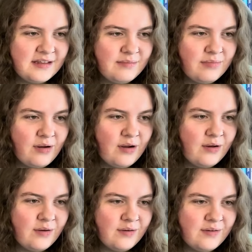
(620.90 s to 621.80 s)

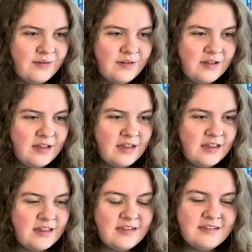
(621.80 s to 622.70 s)
Bro,
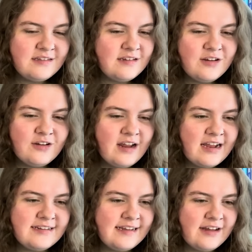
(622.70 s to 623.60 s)
this isn't a good
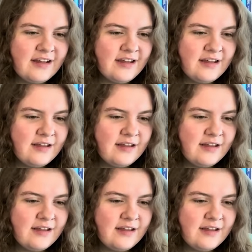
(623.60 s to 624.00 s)
idea.